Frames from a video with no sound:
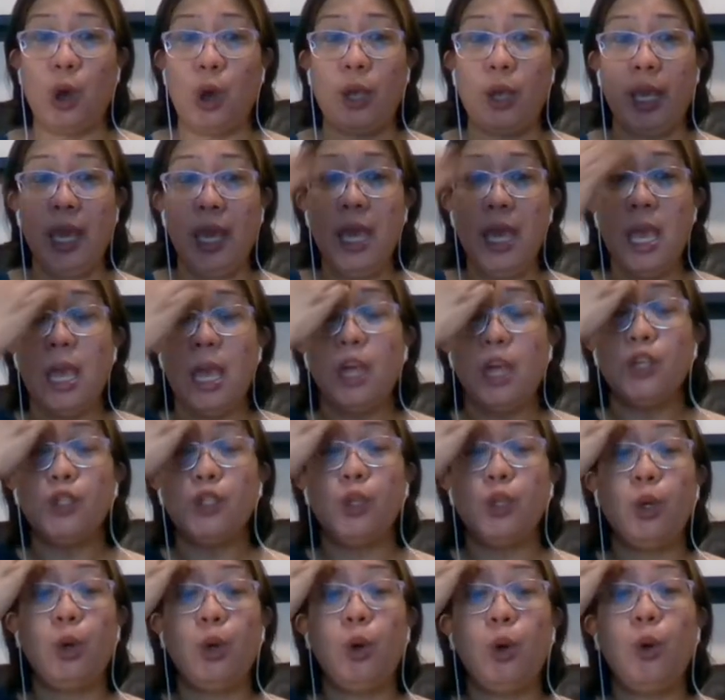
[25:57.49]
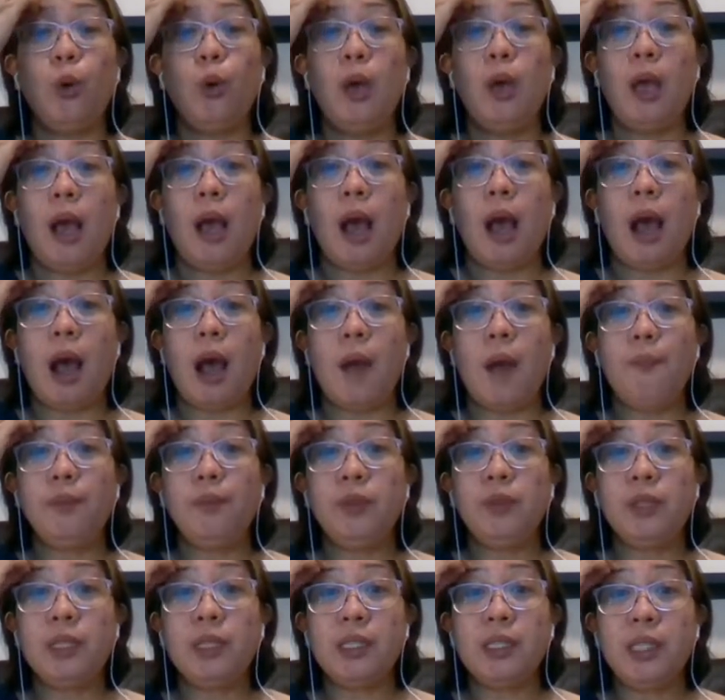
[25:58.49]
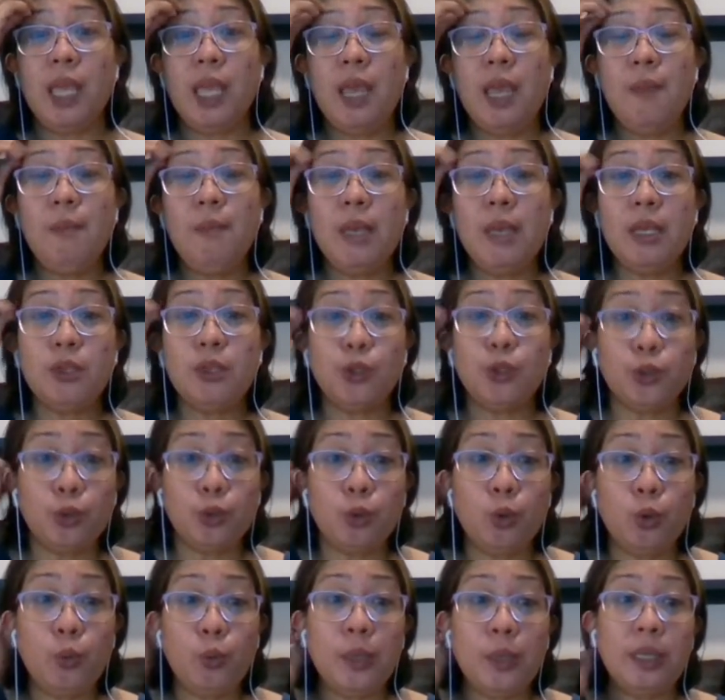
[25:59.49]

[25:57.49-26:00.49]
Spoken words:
Okay? So, the same is true with